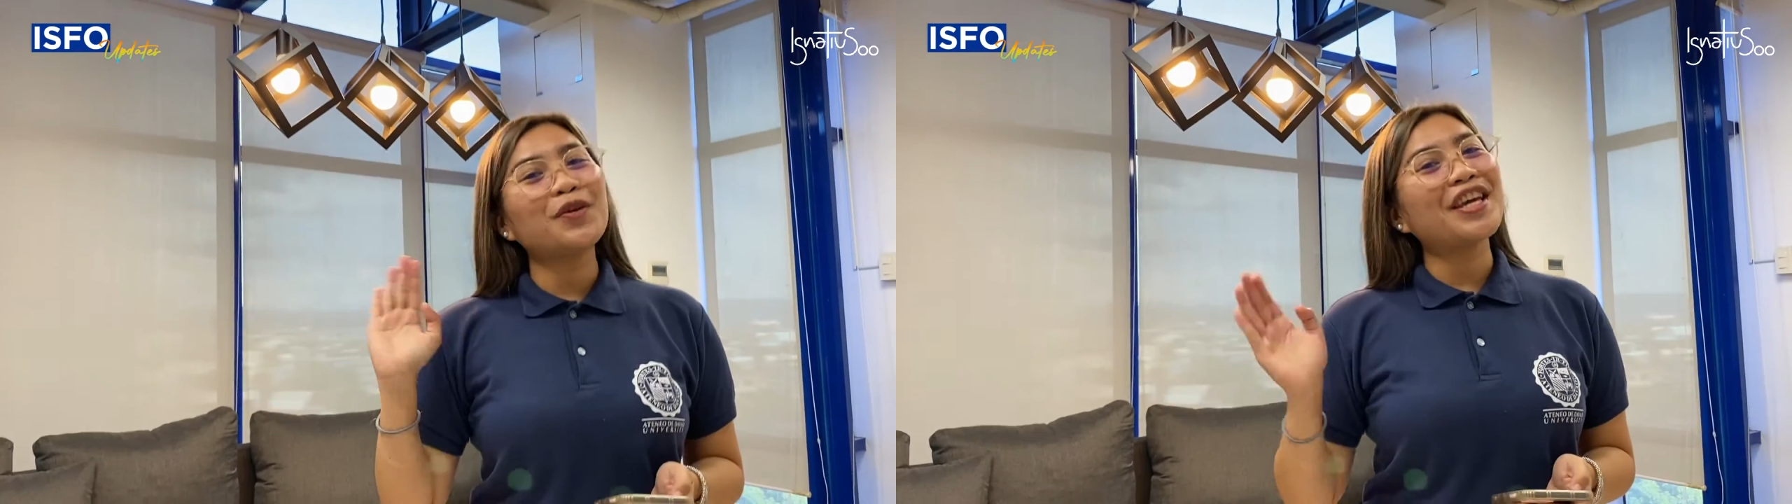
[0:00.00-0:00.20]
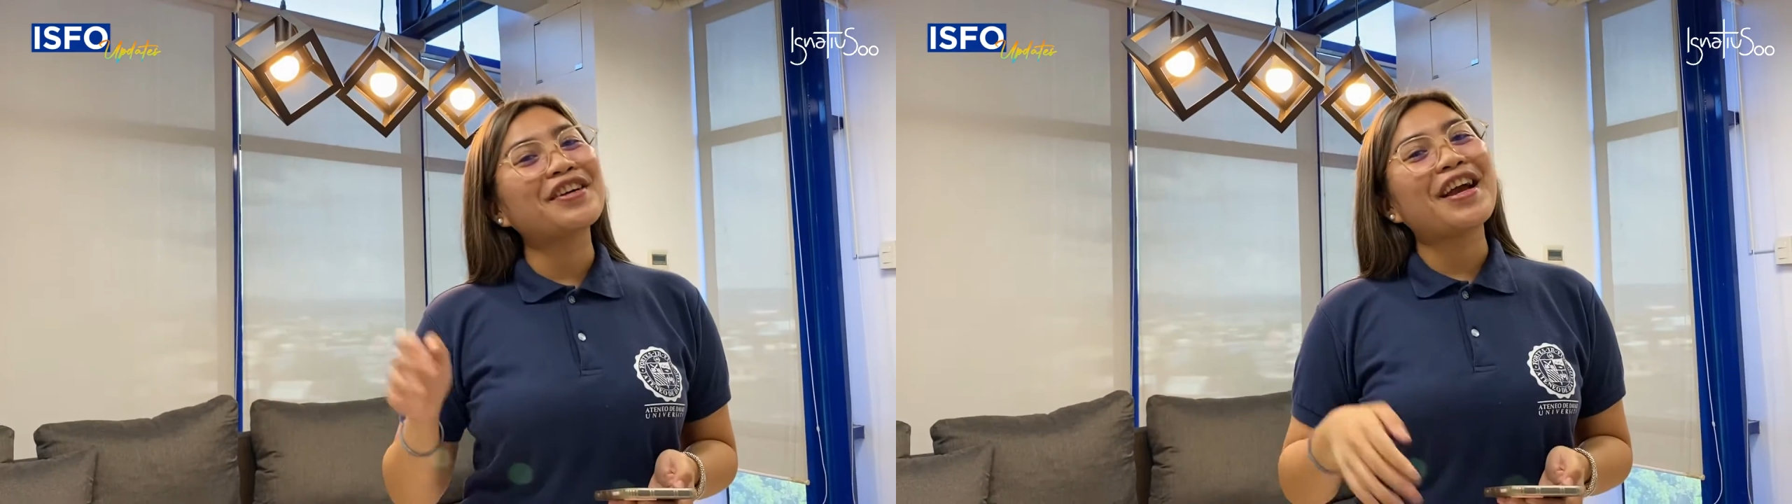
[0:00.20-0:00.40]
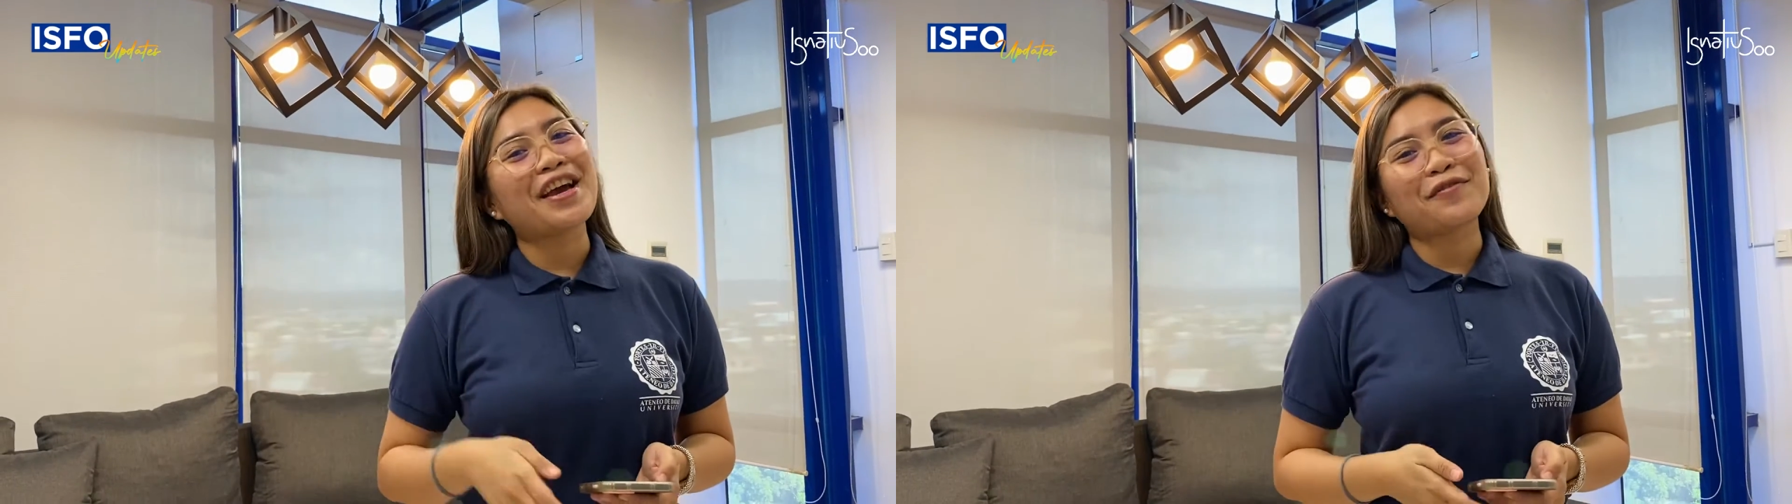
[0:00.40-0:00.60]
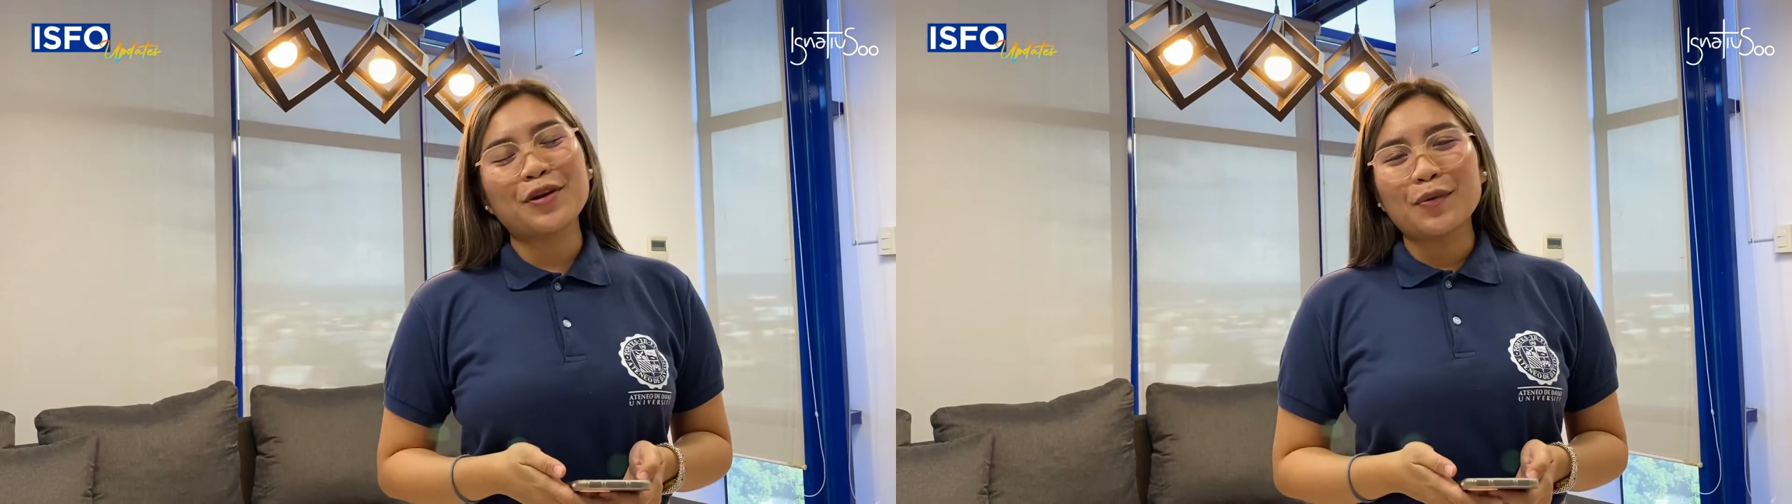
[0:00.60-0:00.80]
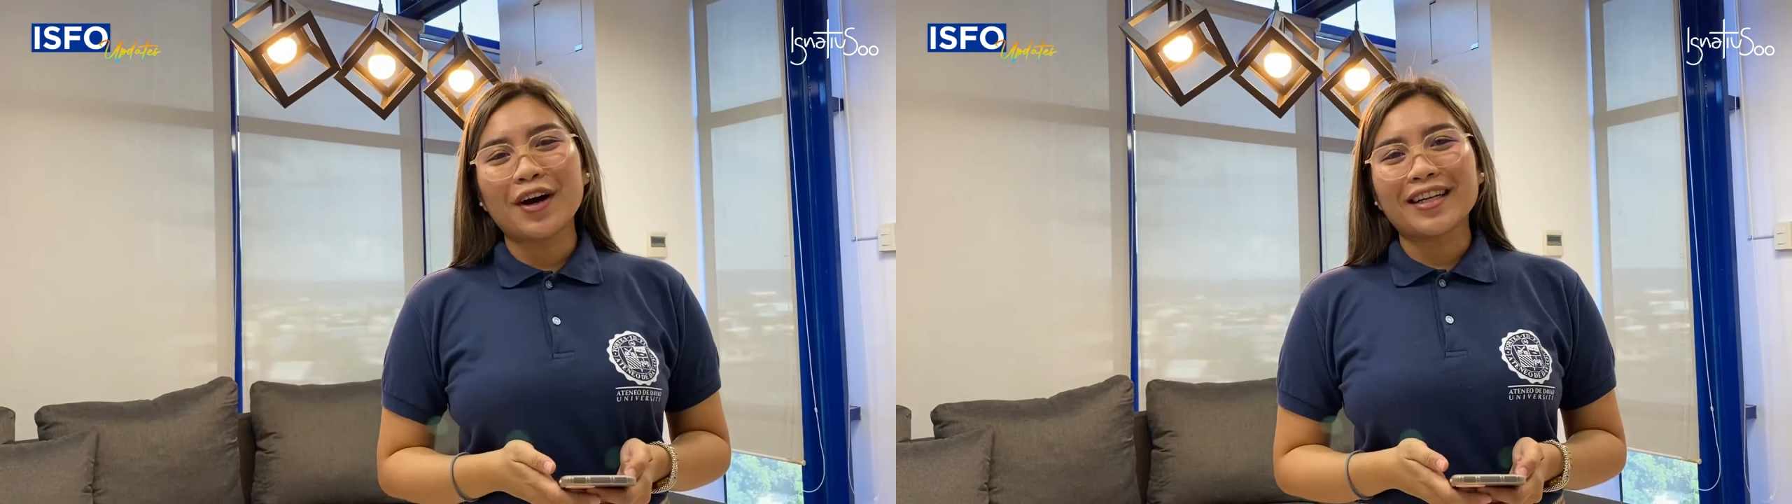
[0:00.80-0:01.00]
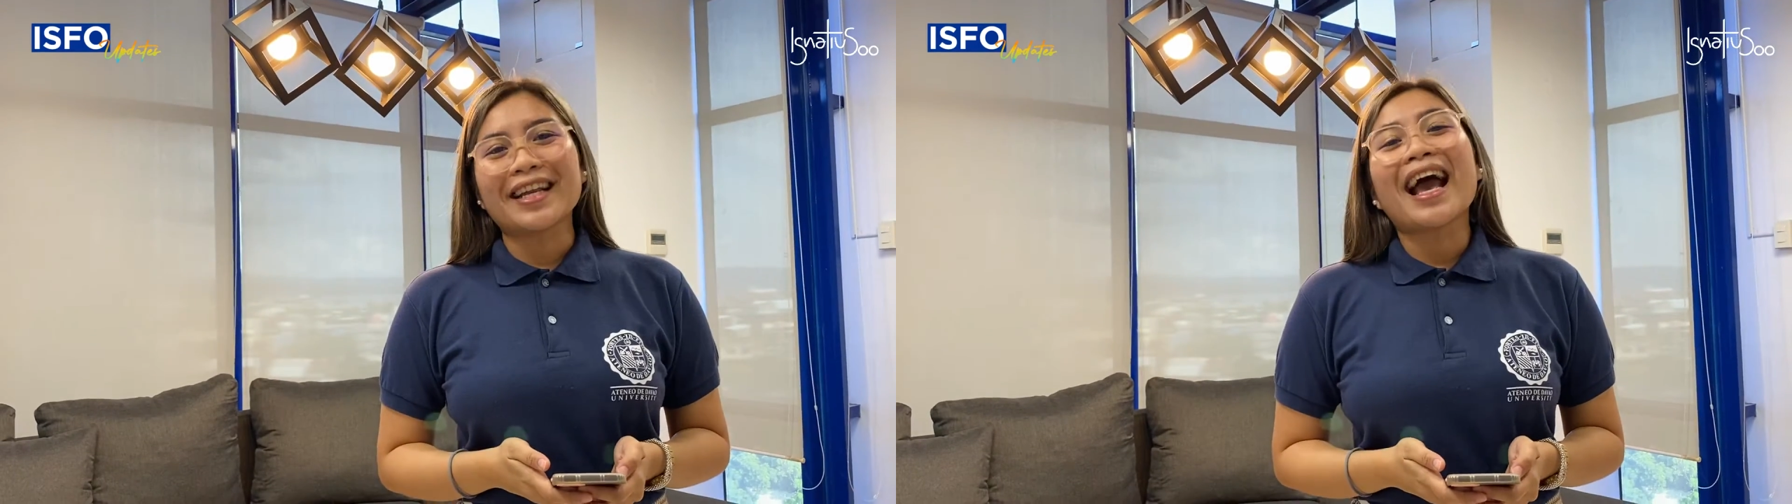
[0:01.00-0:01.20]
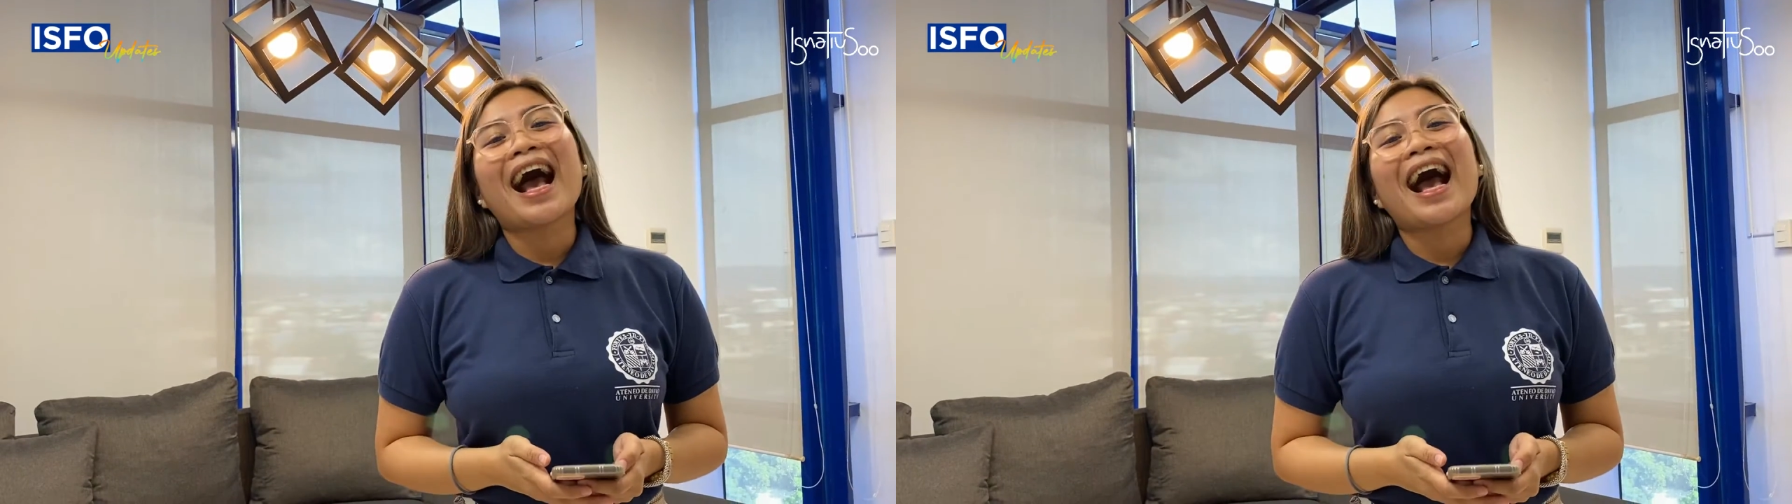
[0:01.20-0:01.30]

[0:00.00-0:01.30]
New Year, everyone!